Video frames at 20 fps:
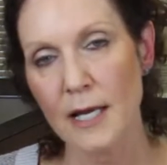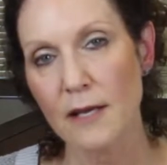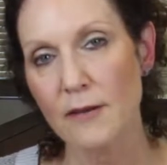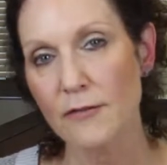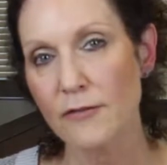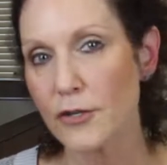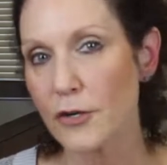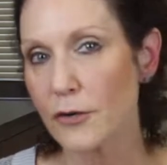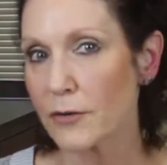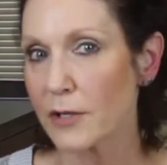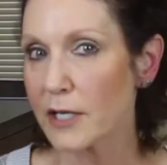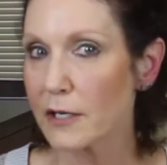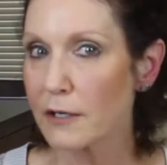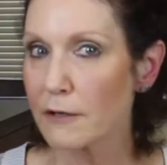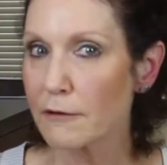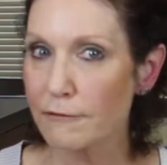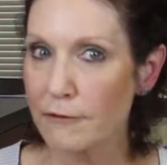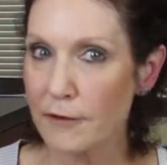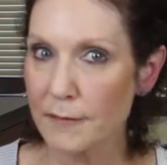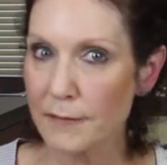If you don't
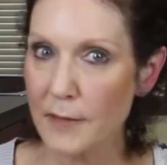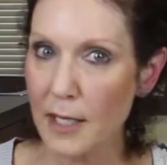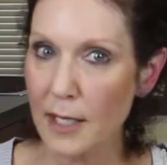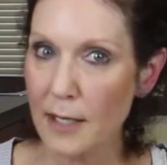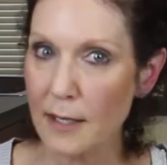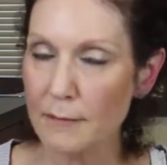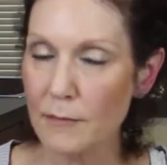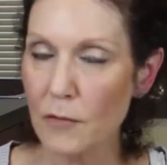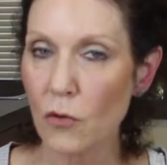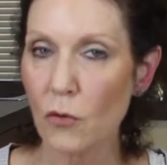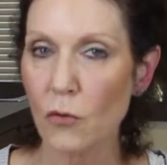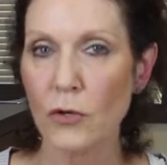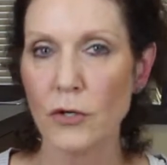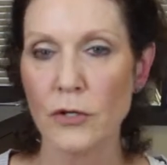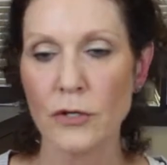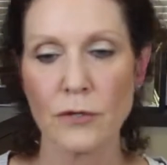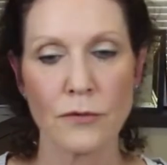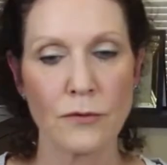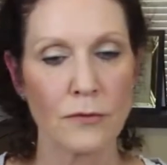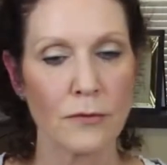hear from them or
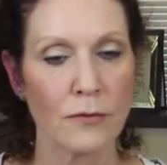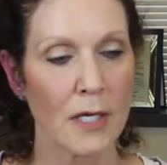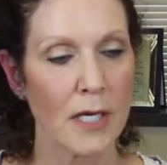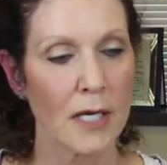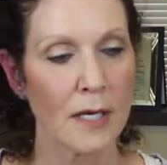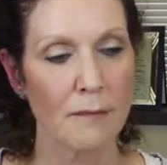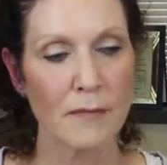you